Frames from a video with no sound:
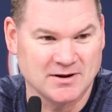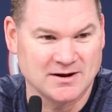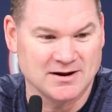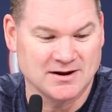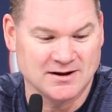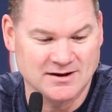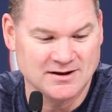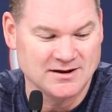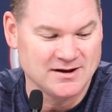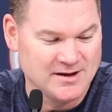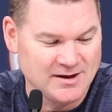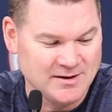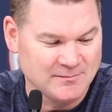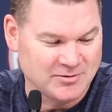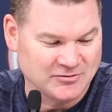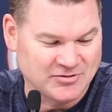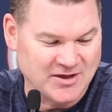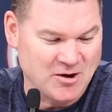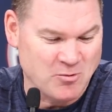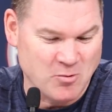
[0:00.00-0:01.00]
But uh,
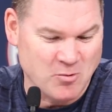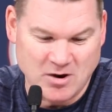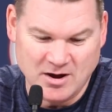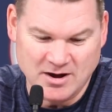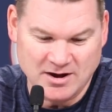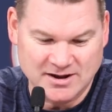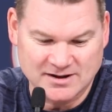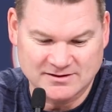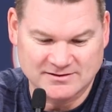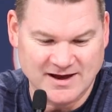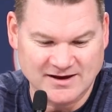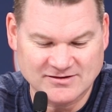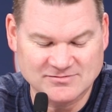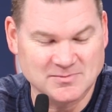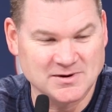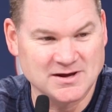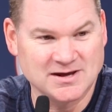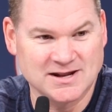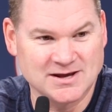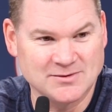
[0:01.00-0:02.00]
but they won. He
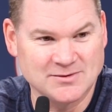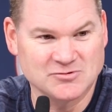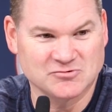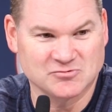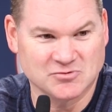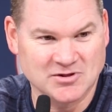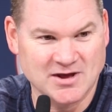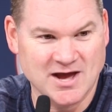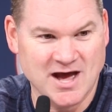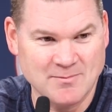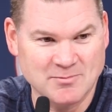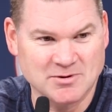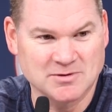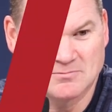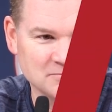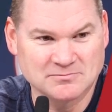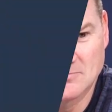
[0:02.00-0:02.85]
texted me and he was really happy.